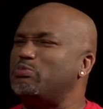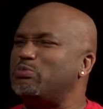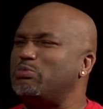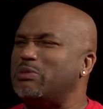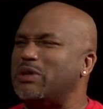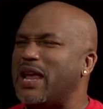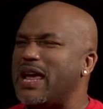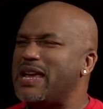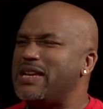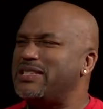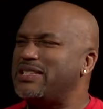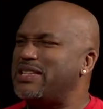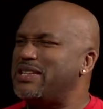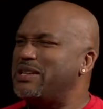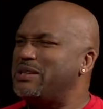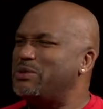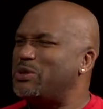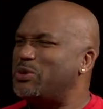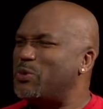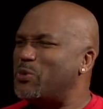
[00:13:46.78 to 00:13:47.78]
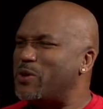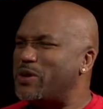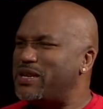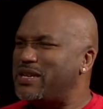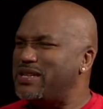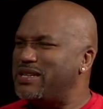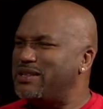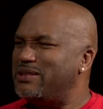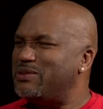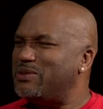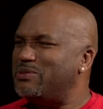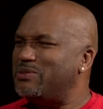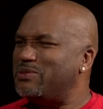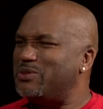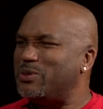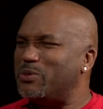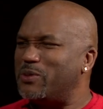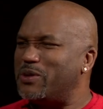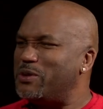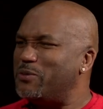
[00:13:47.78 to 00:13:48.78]
19, 20,
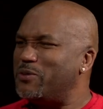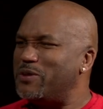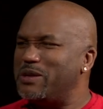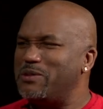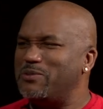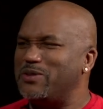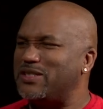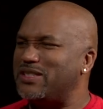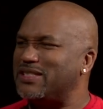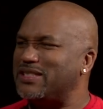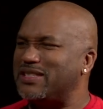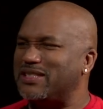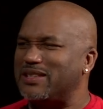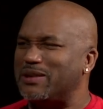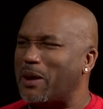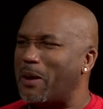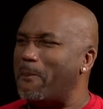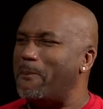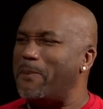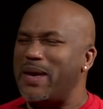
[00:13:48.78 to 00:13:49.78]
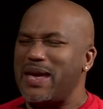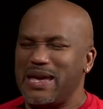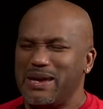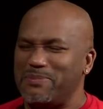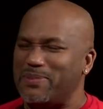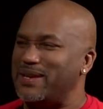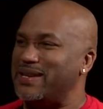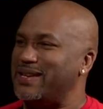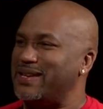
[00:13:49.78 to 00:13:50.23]
21. He so, a baby.